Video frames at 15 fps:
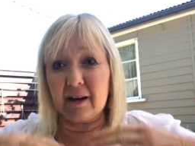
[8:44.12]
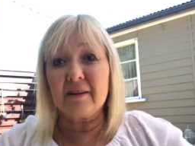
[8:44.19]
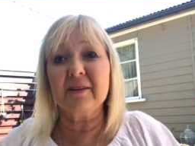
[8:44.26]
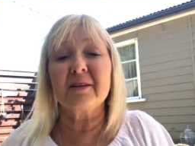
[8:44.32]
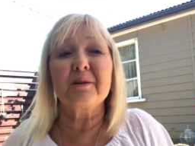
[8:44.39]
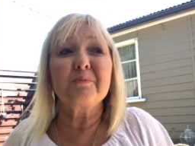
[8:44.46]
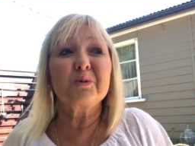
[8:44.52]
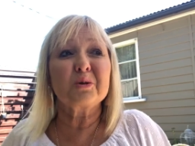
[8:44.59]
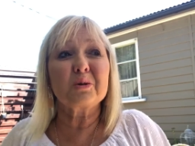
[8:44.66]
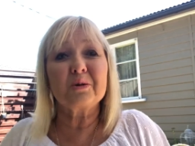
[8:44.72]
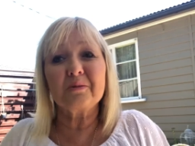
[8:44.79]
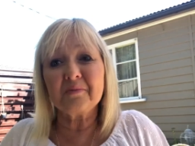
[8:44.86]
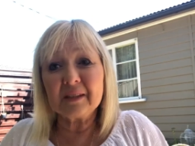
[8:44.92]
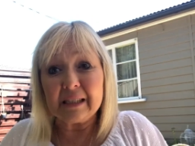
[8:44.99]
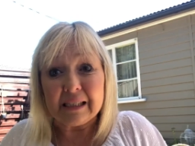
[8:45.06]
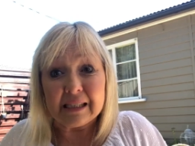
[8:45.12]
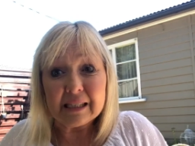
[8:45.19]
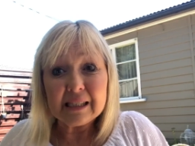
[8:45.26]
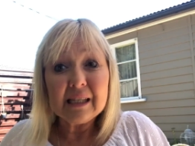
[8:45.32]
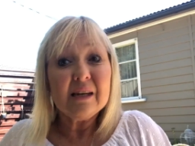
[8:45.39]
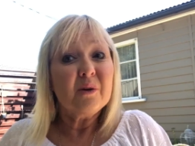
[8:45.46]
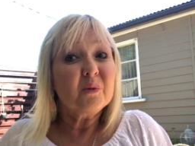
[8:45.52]
out and observing,
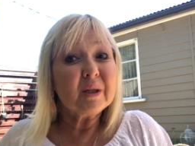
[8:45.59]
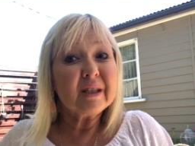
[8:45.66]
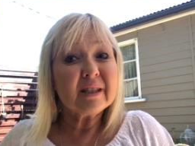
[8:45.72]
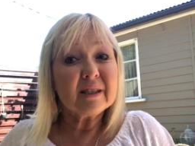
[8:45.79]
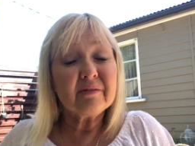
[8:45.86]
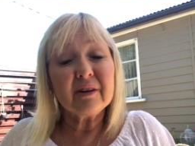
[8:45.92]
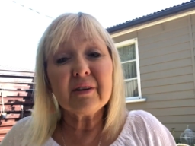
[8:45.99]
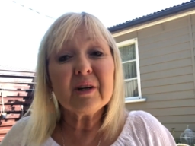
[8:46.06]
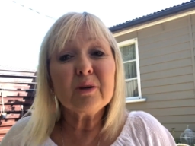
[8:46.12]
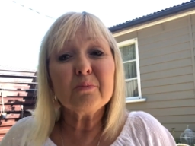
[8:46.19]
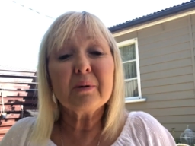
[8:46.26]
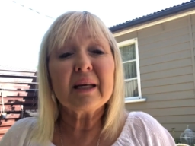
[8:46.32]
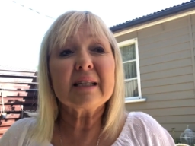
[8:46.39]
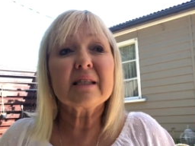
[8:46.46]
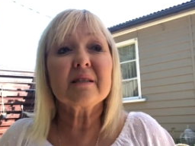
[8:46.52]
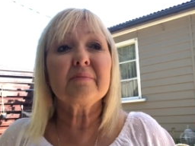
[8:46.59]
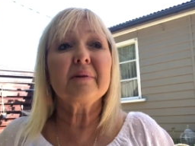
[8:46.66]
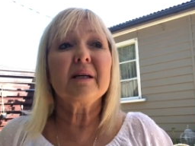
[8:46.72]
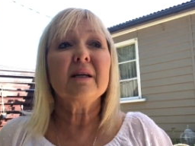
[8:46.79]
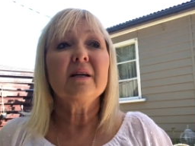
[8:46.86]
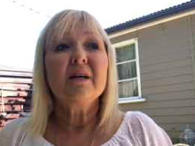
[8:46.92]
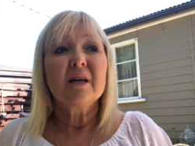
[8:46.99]
which is a very good place to
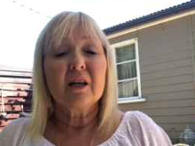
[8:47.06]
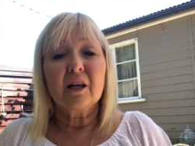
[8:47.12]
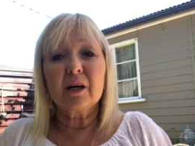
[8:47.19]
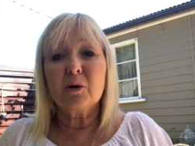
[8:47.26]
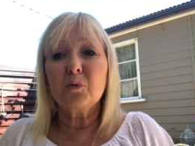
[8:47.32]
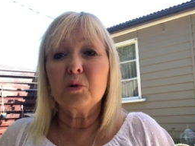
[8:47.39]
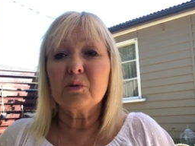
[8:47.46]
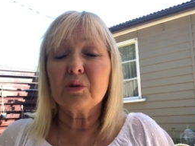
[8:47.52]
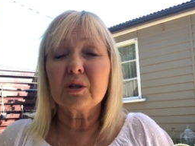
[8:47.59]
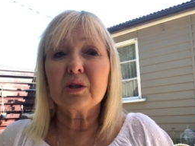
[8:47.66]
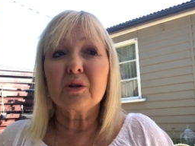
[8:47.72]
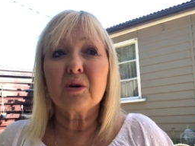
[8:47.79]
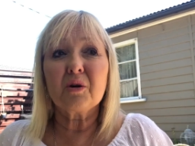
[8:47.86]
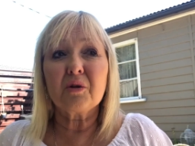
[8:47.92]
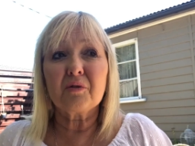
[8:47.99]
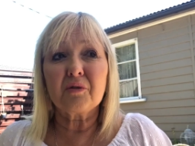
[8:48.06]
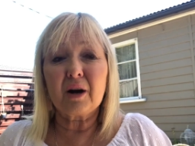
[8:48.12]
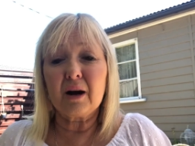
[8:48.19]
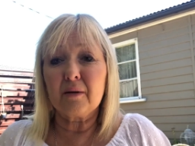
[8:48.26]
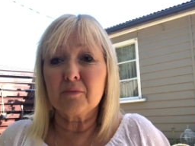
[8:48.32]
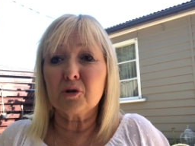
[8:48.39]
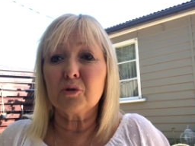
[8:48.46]
be. Like Wilson off
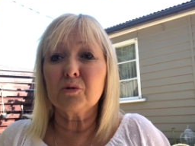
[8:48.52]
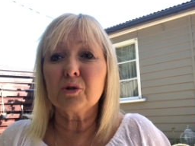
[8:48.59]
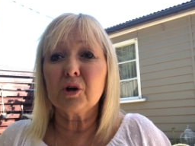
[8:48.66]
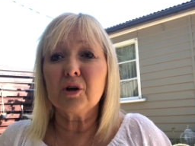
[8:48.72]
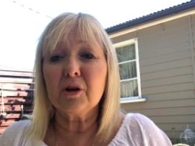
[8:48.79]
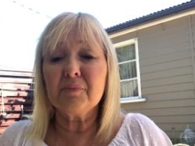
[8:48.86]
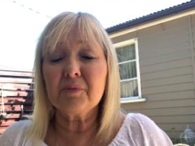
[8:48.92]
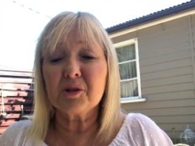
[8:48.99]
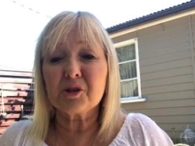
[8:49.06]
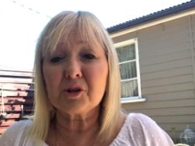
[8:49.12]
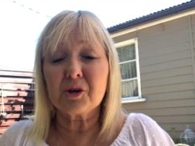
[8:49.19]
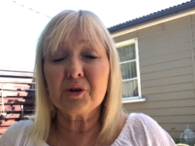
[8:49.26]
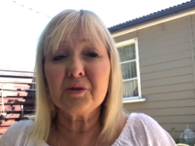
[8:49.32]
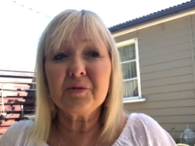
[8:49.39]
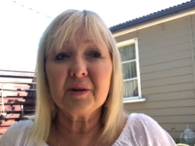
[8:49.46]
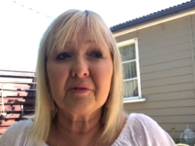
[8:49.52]
um, Tool Time, the show,